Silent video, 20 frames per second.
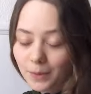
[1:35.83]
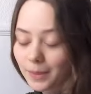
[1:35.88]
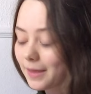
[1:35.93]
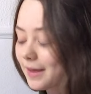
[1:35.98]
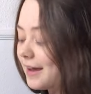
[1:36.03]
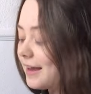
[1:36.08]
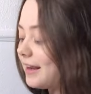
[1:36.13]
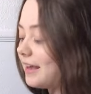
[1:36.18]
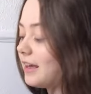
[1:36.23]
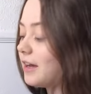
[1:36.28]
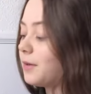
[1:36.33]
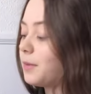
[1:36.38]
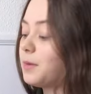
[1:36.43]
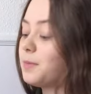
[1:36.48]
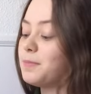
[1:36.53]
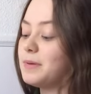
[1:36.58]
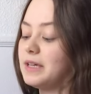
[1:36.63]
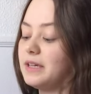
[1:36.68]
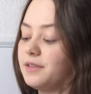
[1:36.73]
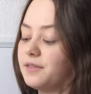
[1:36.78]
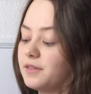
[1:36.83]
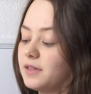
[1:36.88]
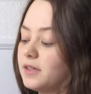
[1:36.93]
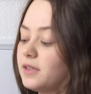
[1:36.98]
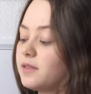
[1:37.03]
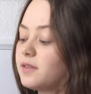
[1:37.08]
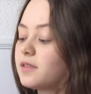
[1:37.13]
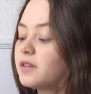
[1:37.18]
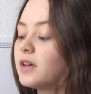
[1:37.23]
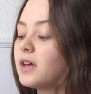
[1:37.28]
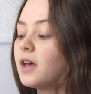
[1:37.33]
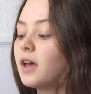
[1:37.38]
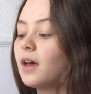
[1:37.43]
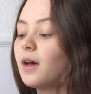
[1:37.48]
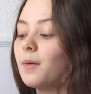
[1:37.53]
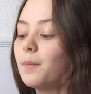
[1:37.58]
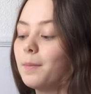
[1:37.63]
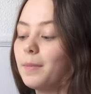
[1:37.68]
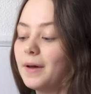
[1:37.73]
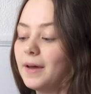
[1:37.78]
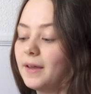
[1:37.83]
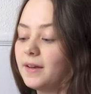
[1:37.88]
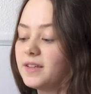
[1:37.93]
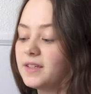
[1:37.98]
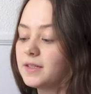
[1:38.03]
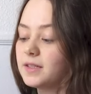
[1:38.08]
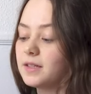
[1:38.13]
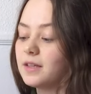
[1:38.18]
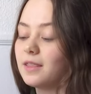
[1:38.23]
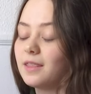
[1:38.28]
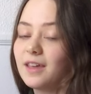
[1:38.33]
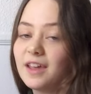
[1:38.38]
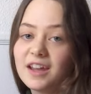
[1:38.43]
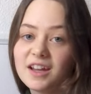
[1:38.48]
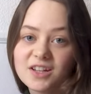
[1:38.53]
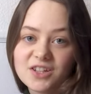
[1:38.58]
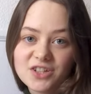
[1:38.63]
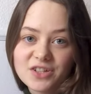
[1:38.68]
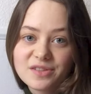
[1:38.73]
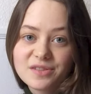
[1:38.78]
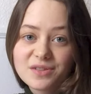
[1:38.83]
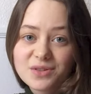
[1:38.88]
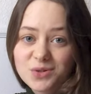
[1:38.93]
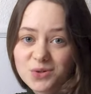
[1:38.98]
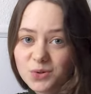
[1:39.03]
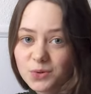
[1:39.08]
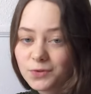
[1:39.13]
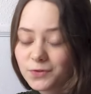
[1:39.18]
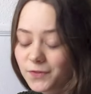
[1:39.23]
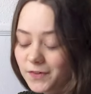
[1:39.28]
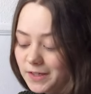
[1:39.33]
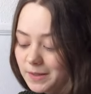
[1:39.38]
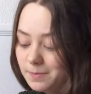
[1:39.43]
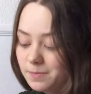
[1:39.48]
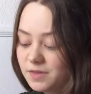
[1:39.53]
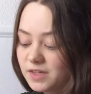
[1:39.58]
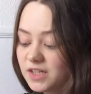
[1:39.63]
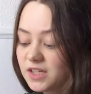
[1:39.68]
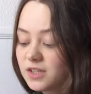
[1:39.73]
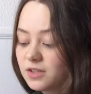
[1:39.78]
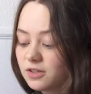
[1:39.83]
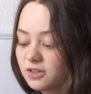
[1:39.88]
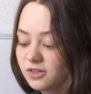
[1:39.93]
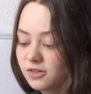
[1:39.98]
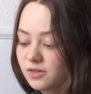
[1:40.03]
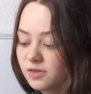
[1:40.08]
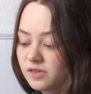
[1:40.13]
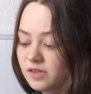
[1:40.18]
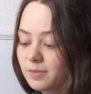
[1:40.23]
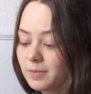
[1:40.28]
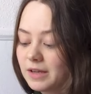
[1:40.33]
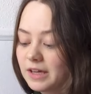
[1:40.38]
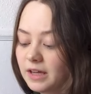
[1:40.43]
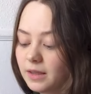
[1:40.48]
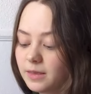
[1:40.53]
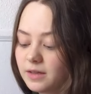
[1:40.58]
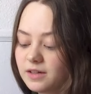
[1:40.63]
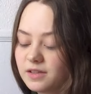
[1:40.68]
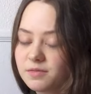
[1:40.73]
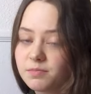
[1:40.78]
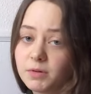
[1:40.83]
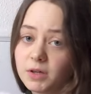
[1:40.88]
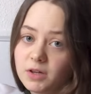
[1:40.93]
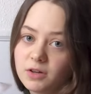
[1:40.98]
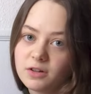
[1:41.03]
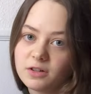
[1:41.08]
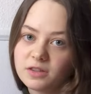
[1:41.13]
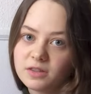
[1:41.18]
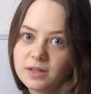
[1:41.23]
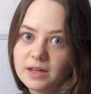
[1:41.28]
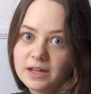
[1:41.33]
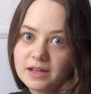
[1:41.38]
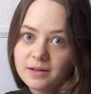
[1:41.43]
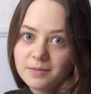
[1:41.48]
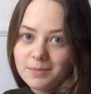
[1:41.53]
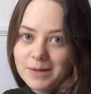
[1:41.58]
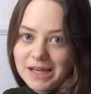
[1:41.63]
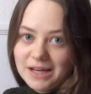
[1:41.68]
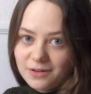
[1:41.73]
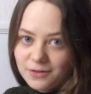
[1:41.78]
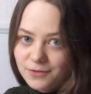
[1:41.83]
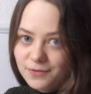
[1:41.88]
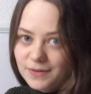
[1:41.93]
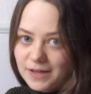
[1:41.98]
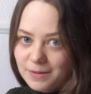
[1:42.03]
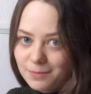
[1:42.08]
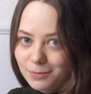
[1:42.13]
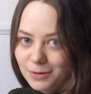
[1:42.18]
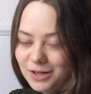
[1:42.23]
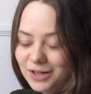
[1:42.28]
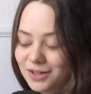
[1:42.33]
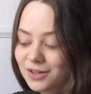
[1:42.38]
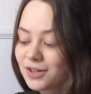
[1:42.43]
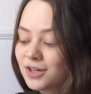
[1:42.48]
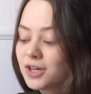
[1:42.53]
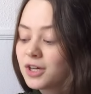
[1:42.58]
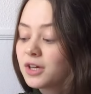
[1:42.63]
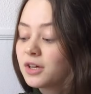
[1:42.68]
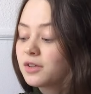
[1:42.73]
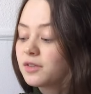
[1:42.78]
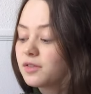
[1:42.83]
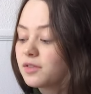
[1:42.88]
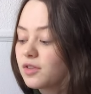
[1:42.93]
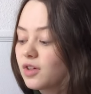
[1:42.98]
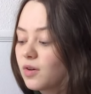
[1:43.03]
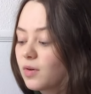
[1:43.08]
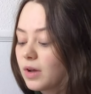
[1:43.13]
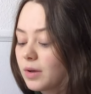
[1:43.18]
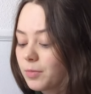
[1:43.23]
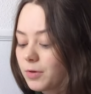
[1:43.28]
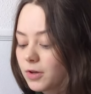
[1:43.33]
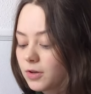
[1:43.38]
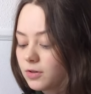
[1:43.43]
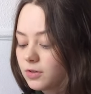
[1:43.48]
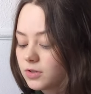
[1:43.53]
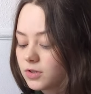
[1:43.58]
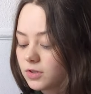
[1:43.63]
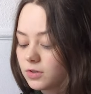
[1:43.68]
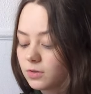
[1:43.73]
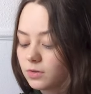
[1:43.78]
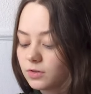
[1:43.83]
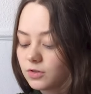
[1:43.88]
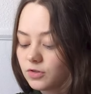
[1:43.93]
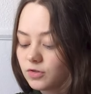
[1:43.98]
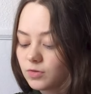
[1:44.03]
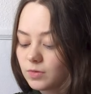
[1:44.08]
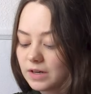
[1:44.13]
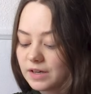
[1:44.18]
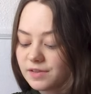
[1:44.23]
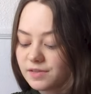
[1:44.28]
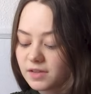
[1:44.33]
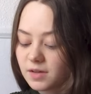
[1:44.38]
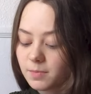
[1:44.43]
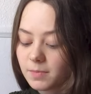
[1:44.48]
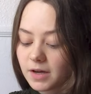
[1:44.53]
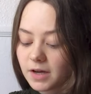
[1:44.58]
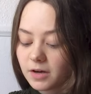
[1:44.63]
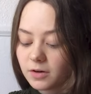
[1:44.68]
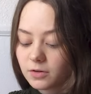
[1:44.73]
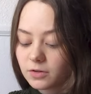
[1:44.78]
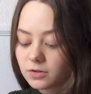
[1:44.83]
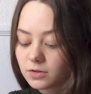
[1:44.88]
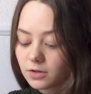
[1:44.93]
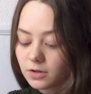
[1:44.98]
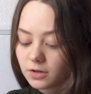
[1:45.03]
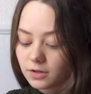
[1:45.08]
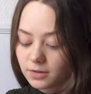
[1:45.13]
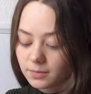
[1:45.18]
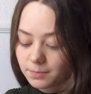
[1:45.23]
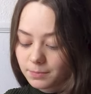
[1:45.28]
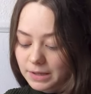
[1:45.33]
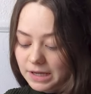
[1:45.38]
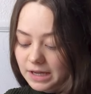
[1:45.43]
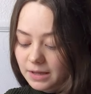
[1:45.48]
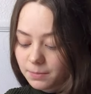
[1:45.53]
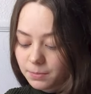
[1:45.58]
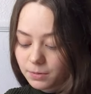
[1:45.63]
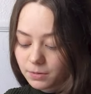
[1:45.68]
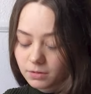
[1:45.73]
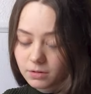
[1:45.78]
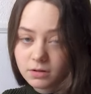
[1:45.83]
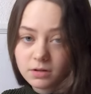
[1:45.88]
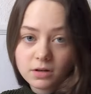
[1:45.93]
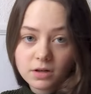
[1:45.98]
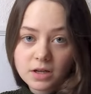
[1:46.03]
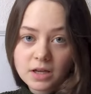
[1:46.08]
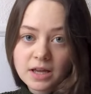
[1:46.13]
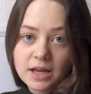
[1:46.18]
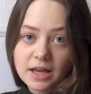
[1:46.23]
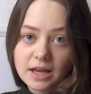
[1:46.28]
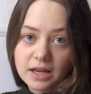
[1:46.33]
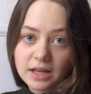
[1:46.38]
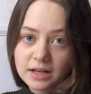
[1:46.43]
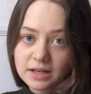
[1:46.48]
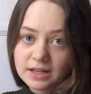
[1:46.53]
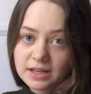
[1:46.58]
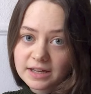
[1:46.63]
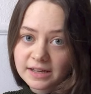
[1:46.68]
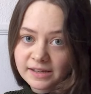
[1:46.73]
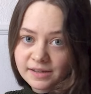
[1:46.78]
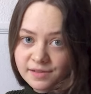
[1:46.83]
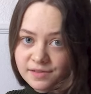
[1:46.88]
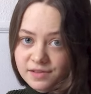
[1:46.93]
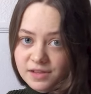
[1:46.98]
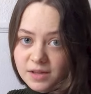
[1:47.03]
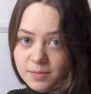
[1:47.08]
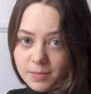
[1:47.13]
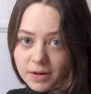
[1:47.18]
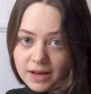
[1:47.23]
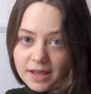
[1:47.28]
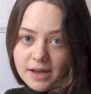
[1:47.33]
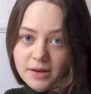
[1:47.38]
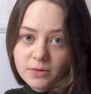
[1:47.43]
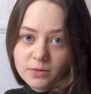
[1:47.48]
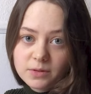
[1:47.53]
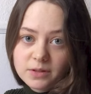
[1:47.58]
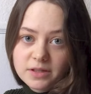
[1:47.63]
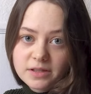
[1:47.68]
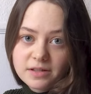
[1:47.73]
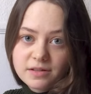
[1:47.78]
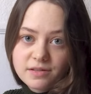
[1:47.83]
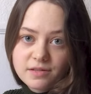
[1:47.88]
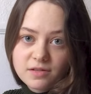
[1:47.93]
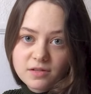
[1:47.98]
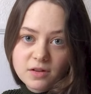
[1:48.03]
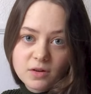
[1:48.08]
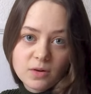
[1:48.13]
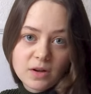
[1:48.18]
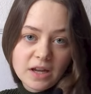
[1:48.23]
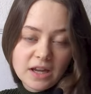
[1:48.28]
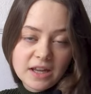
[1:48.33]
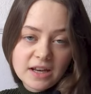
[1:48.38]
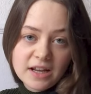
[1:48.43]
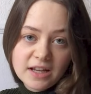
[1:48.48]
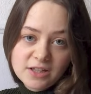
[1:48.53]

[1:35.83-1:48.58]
with cutting out the pieces, but they are just too flimsy to use them like this because they are made of fabric. So I'm going to trace them out on paper and add seam allowance so I can